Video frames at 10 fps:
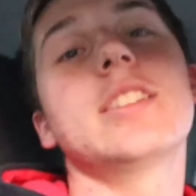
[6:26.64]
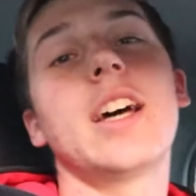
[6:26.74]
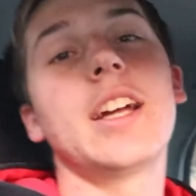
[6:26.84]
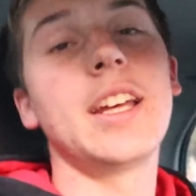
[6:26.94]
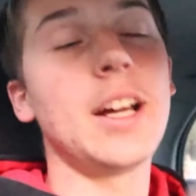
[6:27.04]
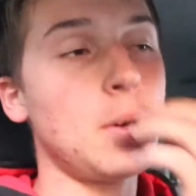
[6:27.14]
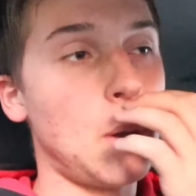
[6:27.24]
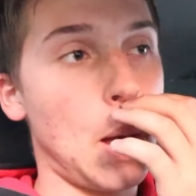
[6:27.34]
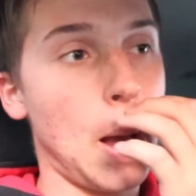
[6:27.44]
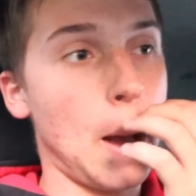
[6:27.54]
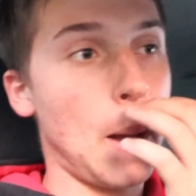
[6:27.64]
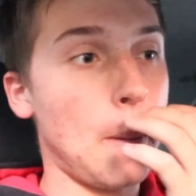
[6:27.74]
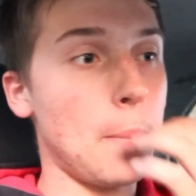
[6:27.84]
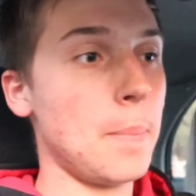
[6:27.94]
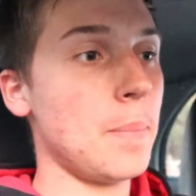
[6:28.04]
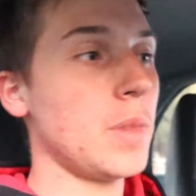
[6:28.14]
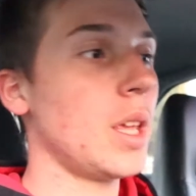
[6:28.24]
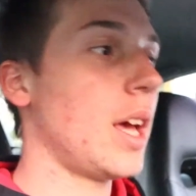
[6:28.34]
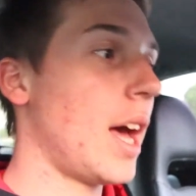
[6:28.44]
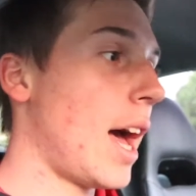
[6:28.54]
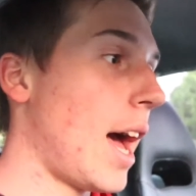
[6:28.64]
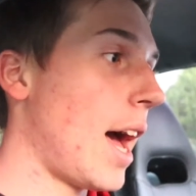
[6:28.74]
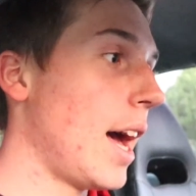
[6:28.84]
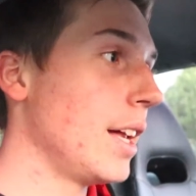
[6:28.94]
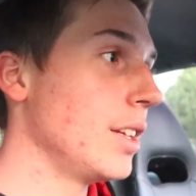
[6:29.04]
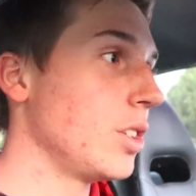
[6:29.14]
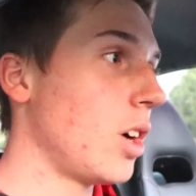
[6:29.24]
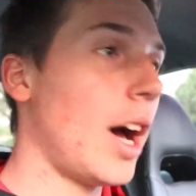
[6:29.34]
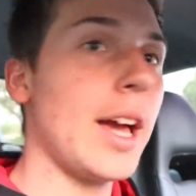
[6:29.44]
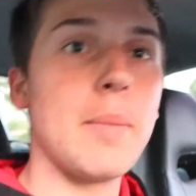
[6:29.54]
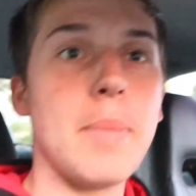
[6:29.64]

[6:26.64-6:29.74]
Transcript: day now, um, and I am